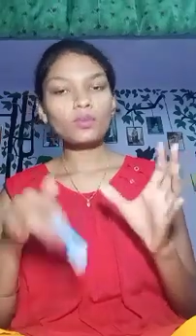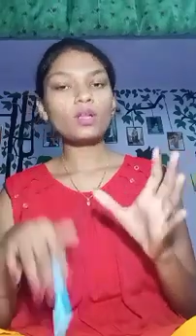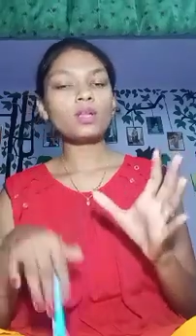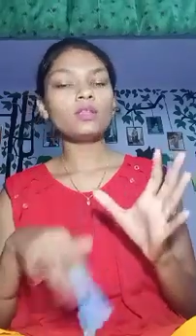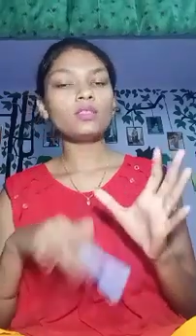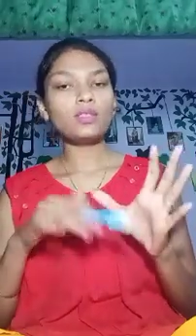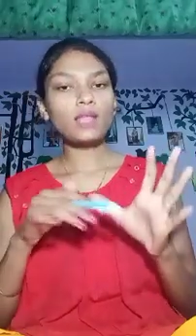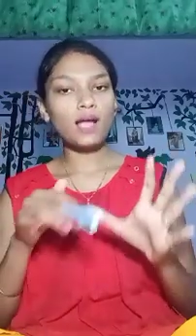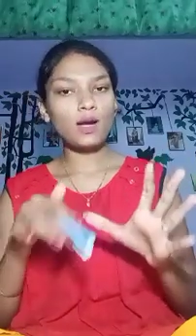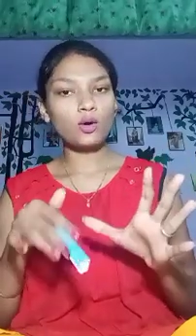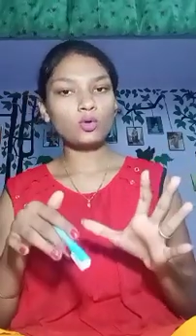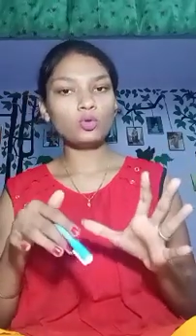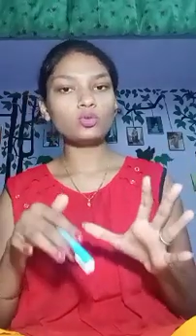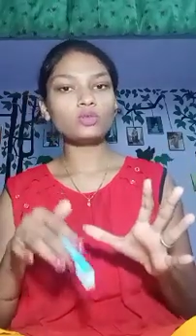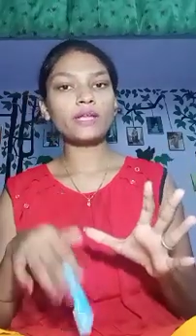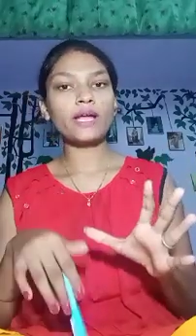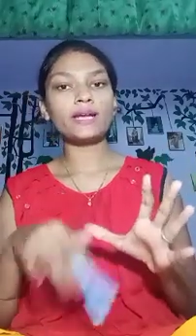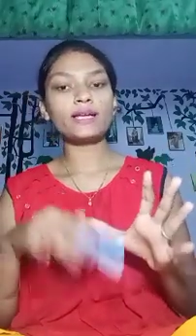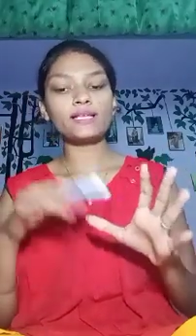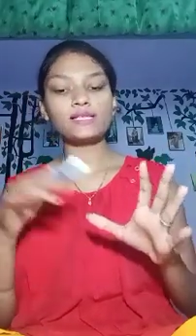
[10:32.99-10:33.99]
now,
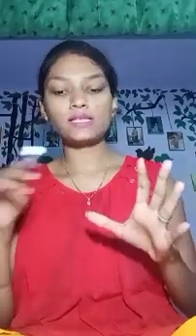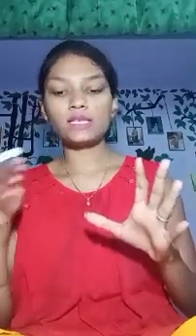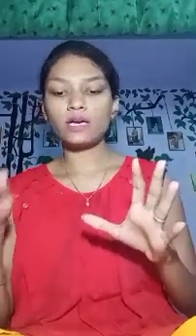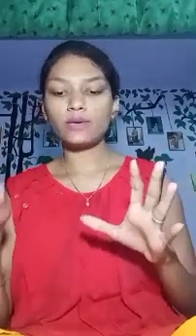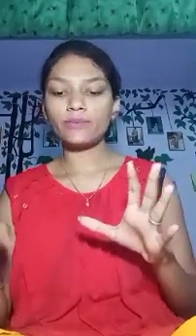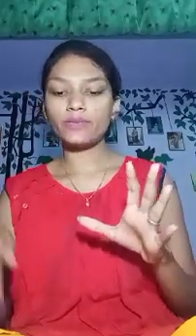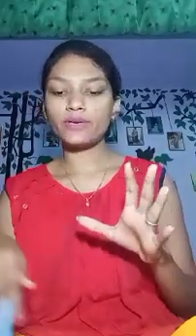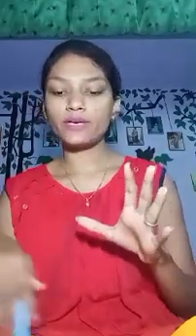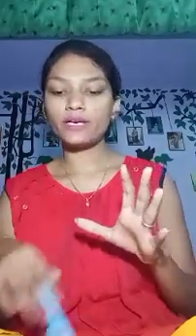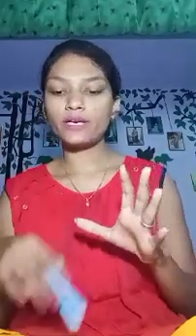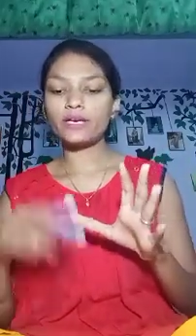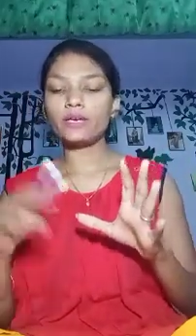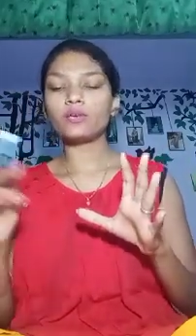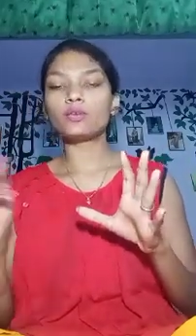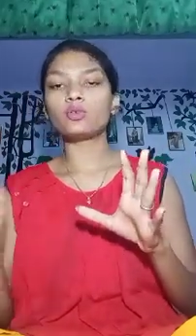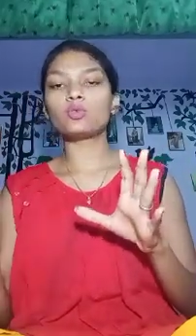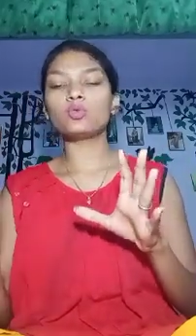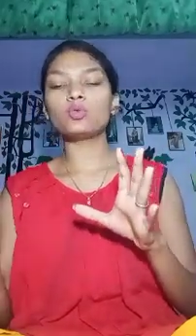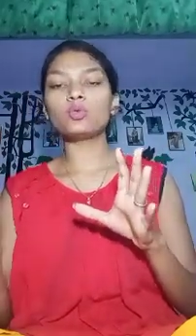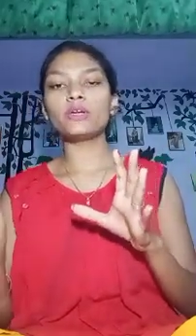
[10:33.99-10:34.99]
that is updated
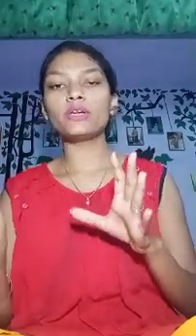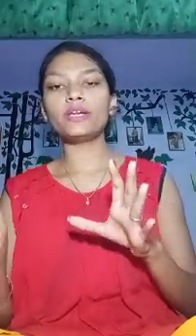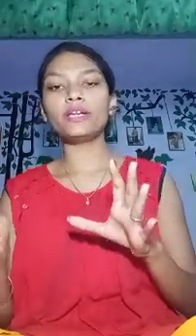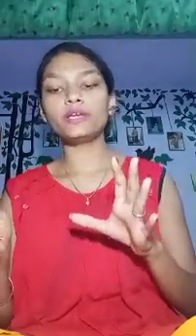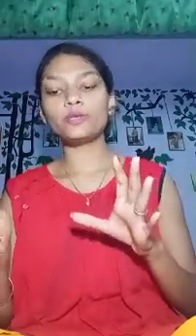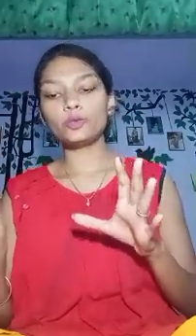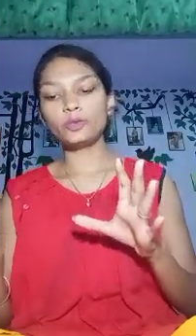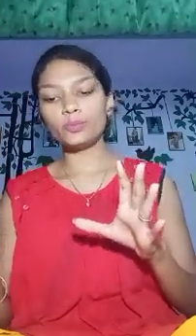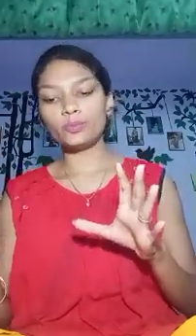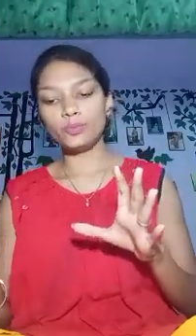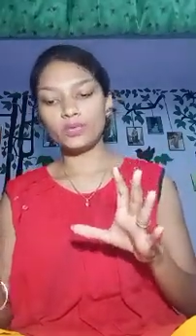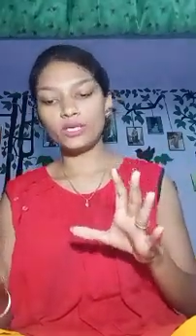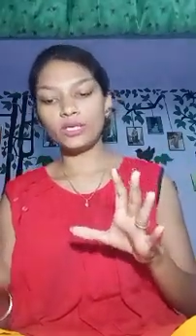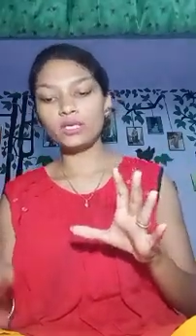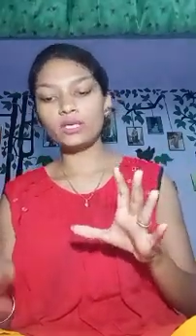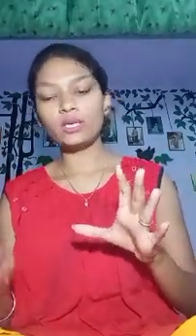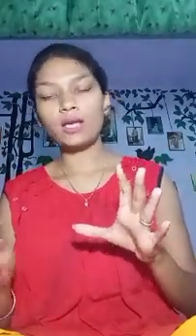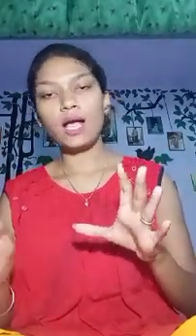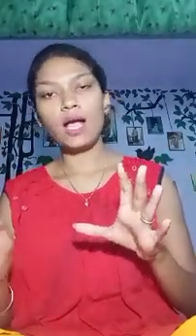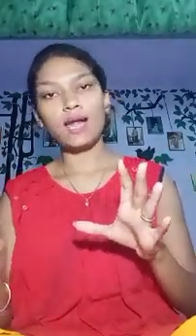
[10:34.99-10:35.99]
to E2B
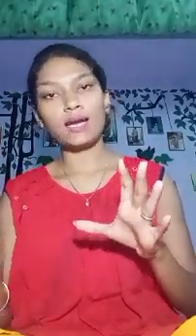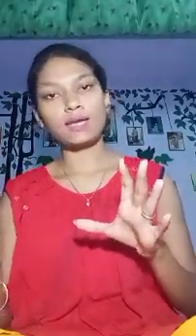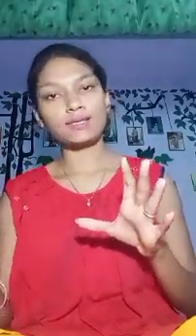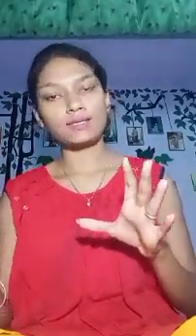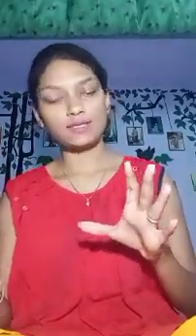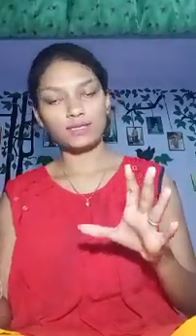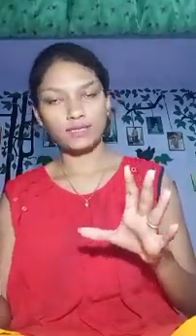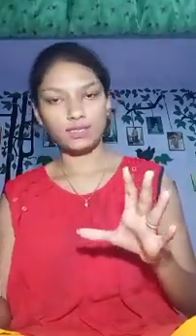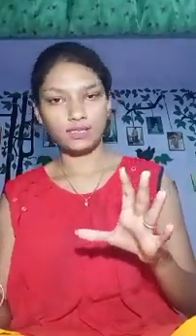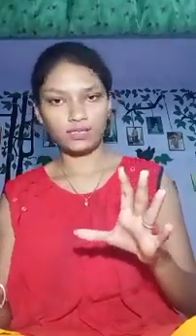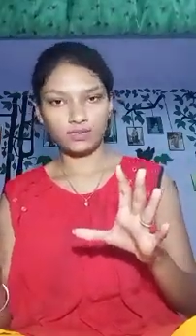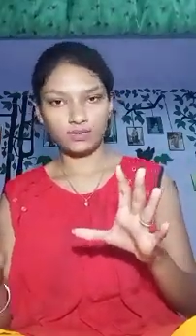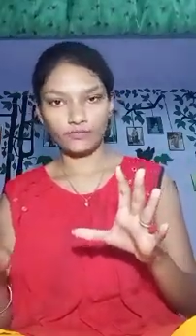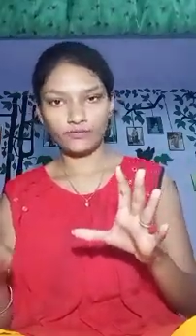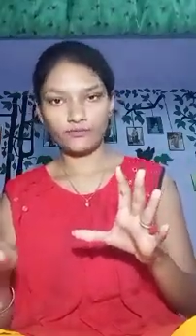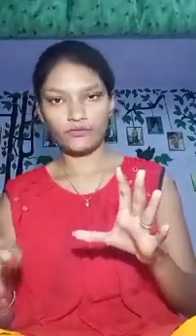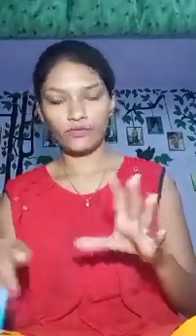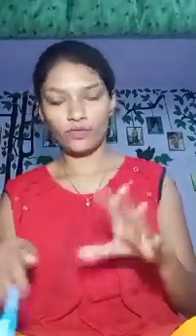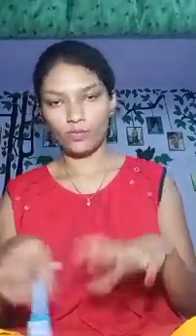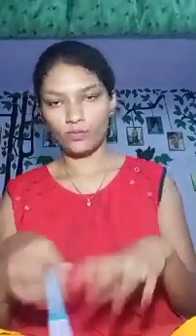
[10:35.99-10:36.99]
R3
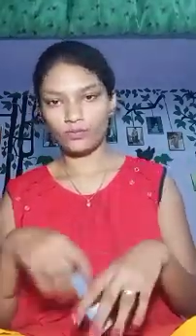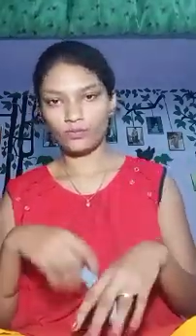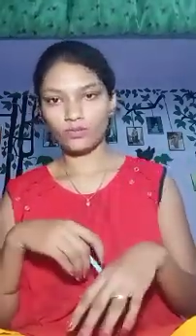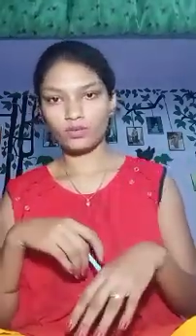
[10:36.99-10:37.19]
form,